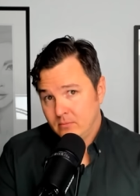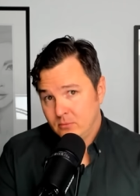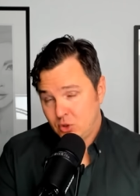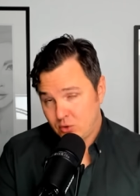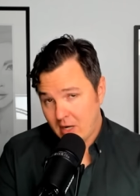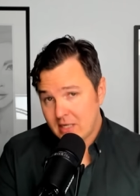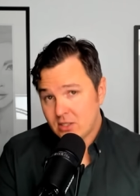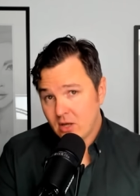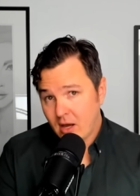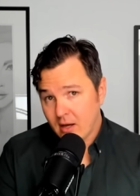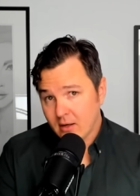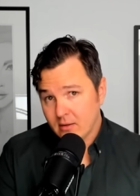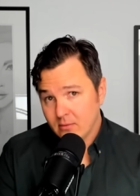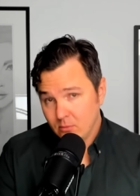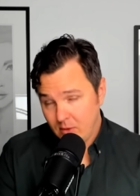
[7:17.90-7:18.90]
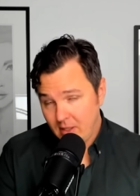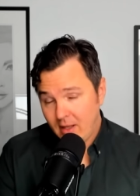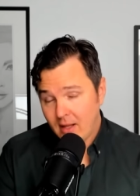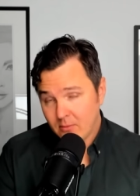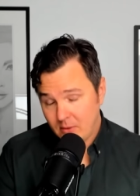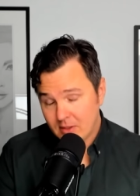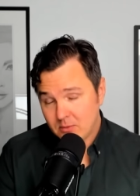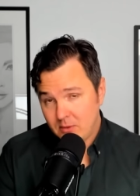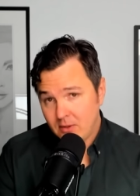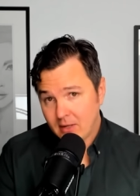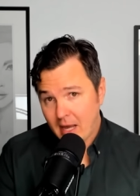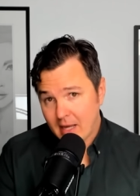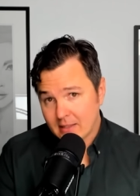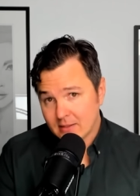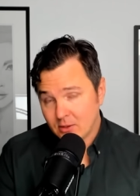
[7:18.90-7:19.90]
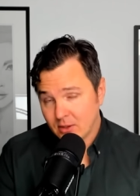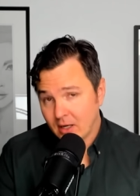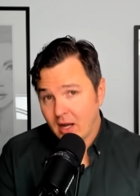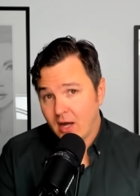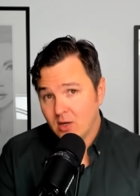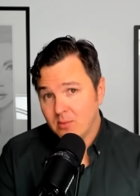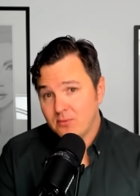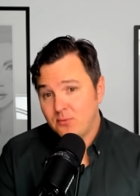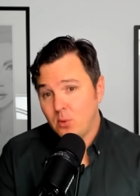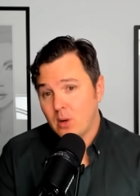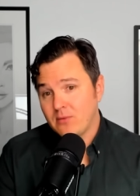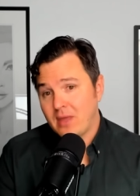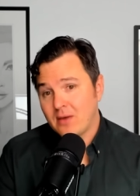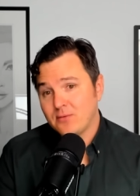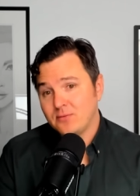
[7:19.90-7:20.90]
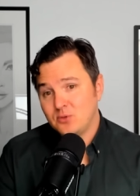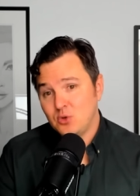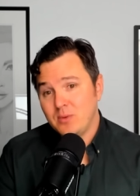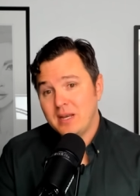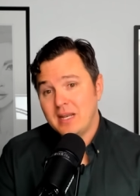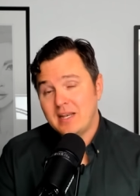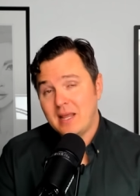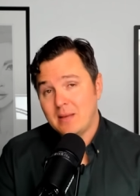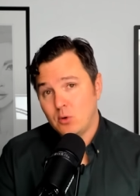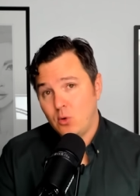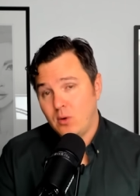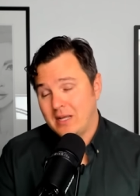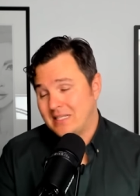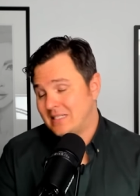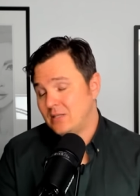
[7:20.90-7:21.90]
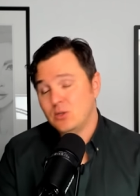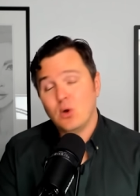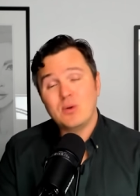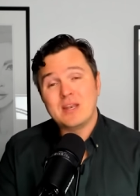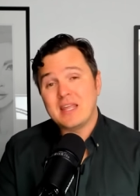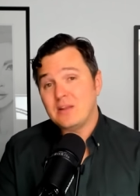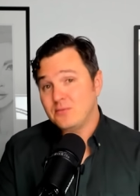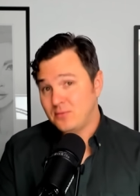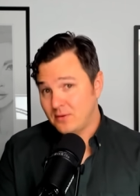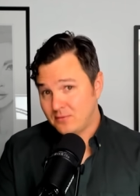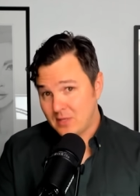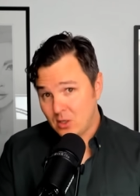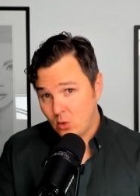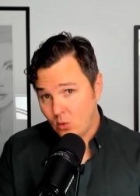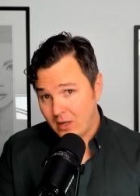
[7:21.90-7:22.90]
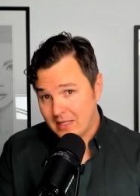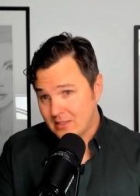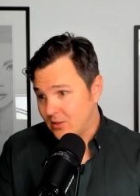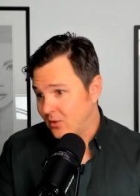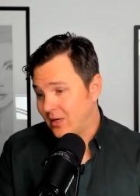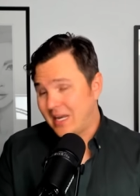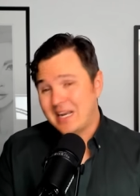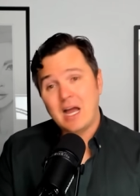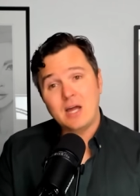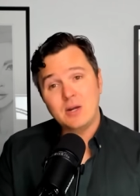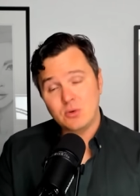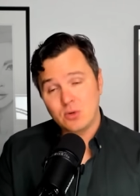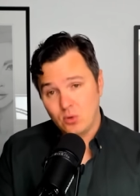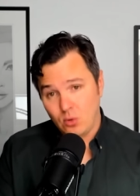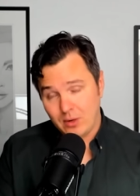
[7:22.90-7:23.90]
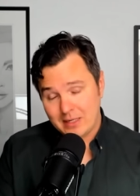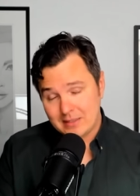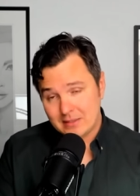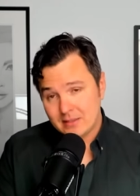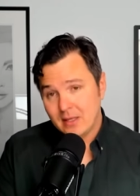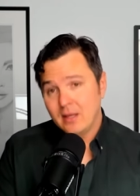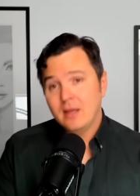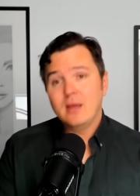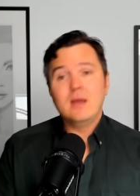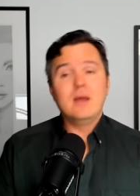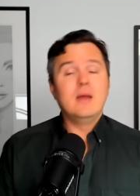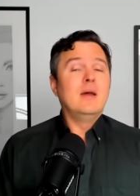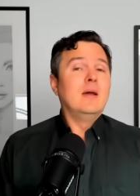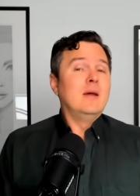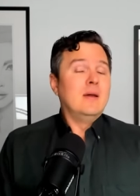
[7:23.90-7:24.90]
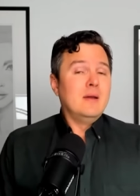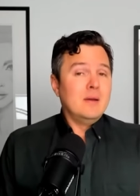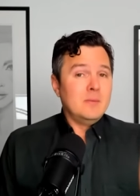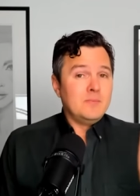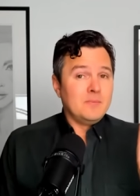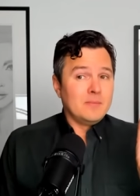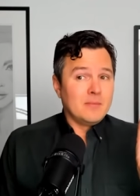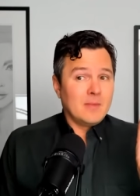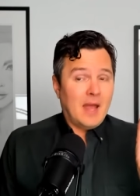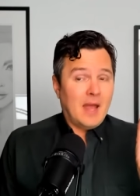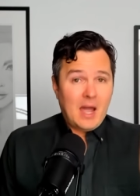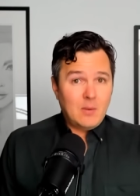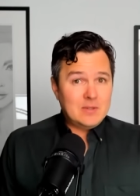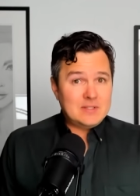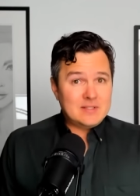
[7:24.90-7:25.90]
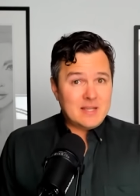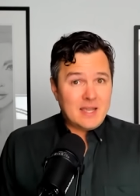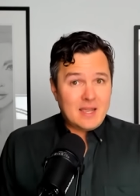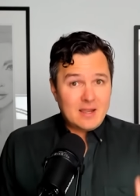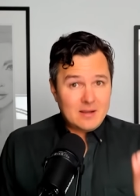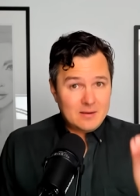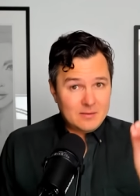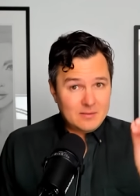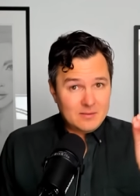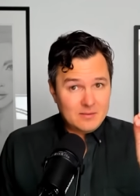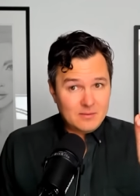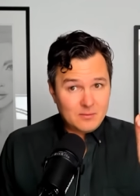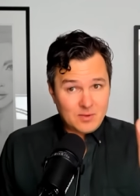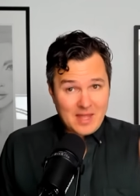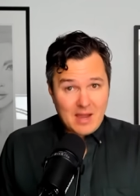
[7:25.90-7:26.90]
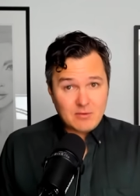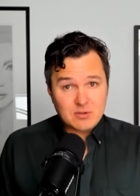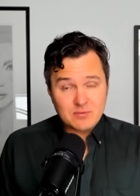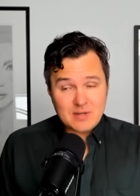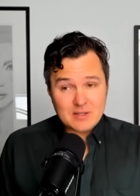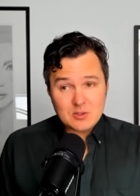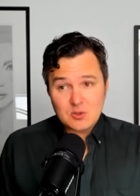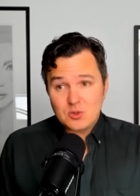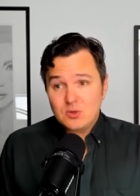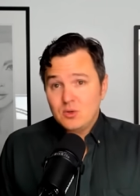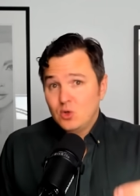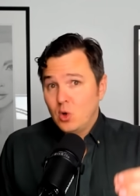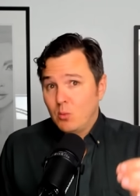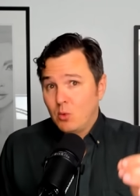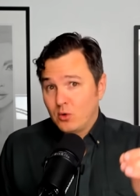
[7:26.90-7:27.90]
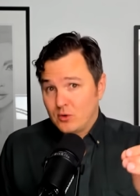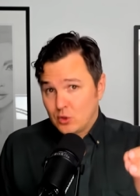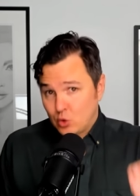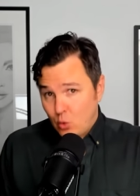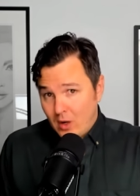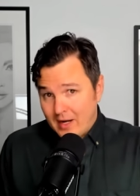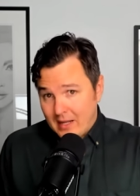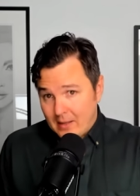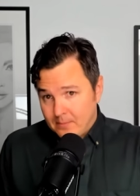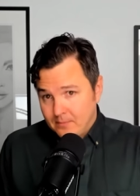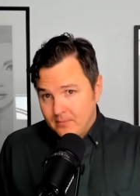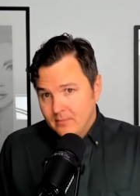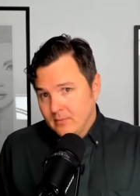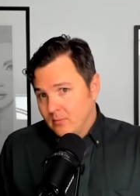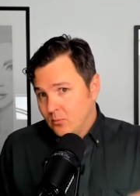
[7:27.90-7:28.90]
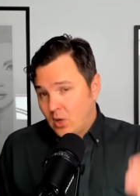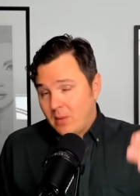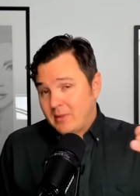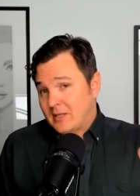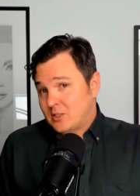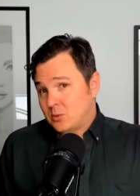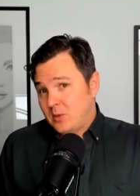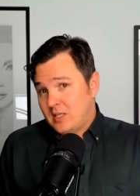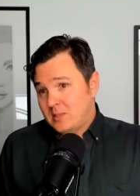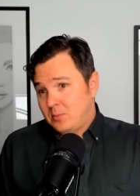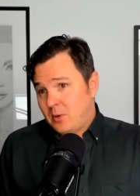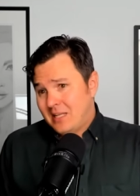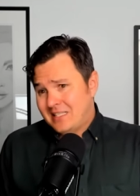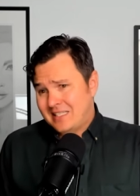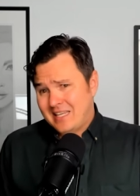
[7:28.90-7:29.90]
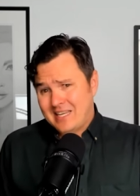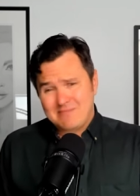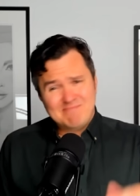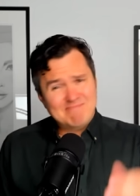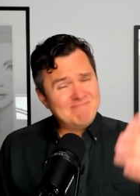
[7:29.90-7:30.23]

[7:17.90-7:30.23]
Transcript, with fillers: Straight talk, real up. That's real, guys. You're going to underperform if you have too many damn coins. You don't need fifty coins. You don't need a hundred coins. I would say for the average investor, no more than twenty. Probably a sweet spot's like